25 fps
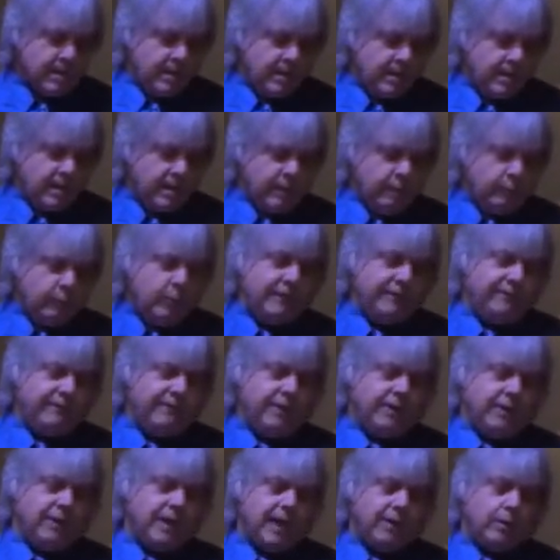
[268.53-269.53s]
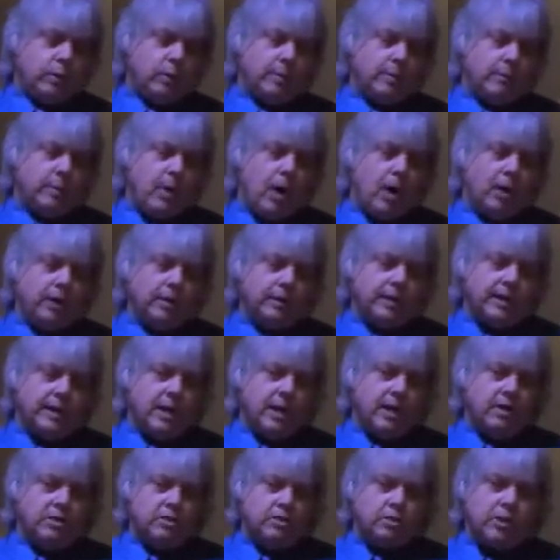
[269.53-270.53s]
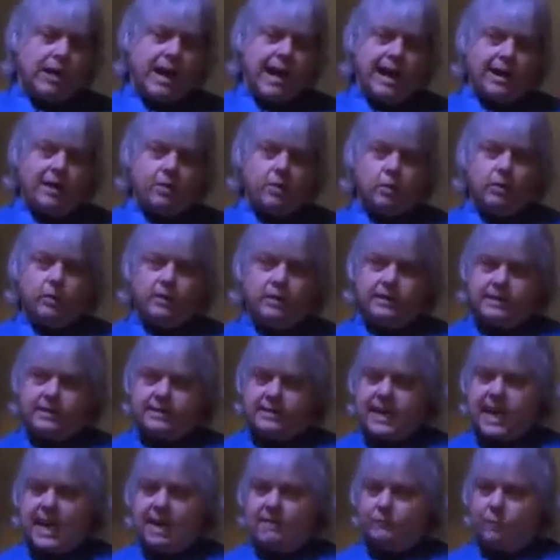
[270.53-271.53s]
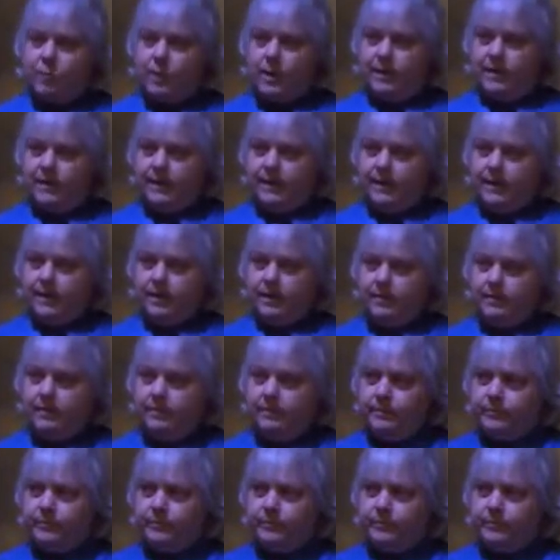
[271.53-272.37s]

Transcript: If we feel like we're partly on track, we're at least halfway there.